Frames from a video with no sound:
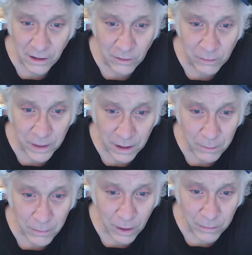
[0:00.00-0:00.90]
I had
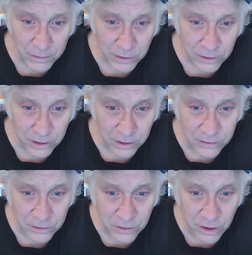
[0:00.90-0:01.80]
ample
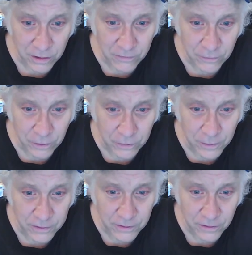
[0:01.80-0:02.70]
opportunities to try to
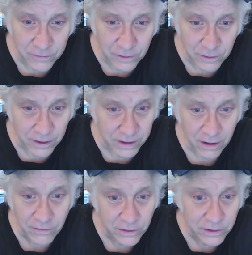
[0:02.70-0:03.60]
force myself
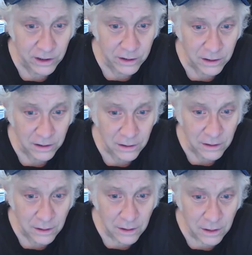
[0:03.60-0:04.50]
on. I never did.
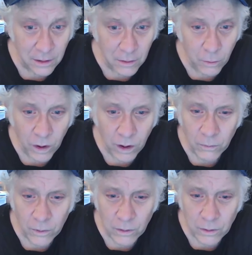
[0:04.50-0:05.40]

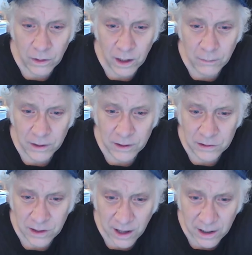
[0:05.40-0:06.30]
What would they
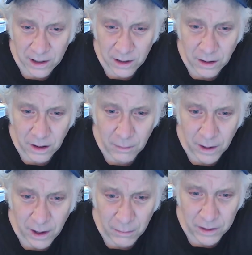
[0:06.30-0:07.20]
be saying
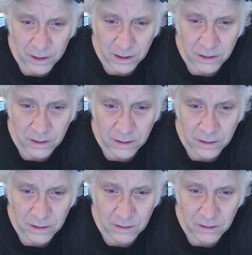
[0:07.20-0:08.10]
about me